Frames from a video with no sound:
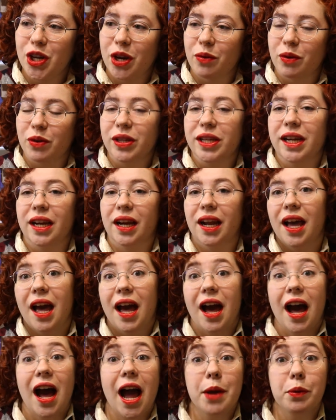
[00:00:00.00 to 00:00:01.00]
day routine.
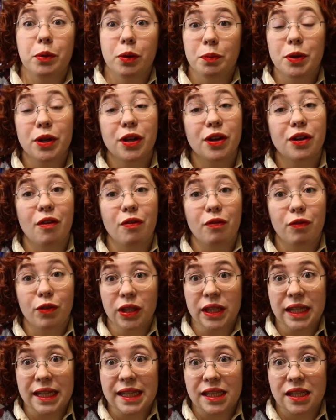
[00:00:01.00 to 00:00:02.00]
I will put a
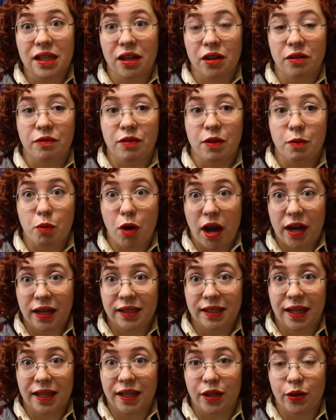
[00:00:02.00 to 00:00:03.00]
full list of the
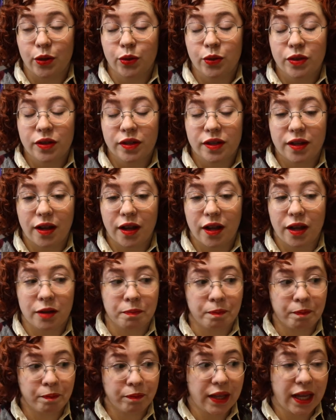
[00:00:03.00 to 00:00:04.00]
products I used
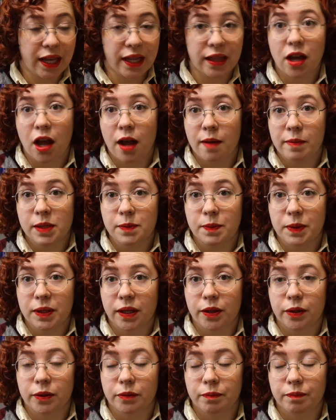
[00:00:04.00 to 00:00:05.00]
in the comments
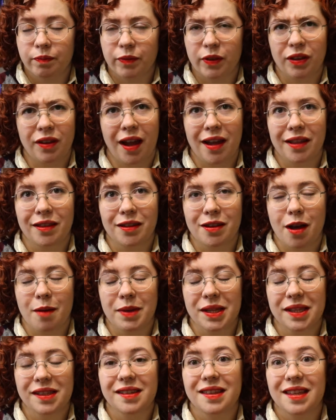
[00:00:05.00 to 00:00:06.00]
below. Not the
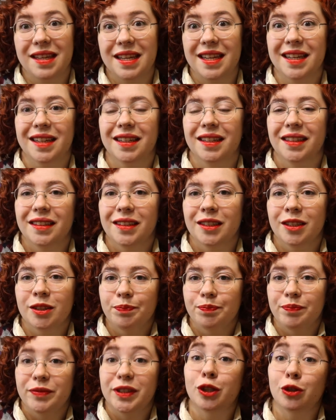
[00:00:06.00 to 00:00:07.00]
comments, the
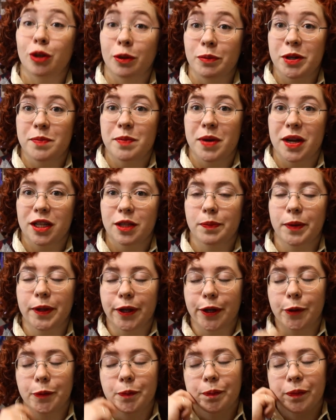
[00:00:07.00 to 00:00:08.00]
description box
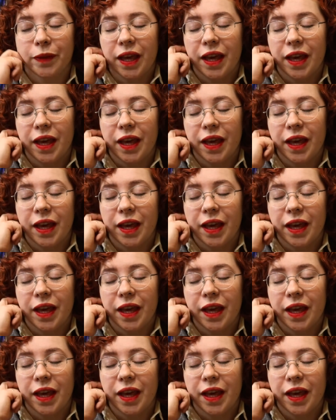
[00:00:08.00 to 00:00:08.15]
below.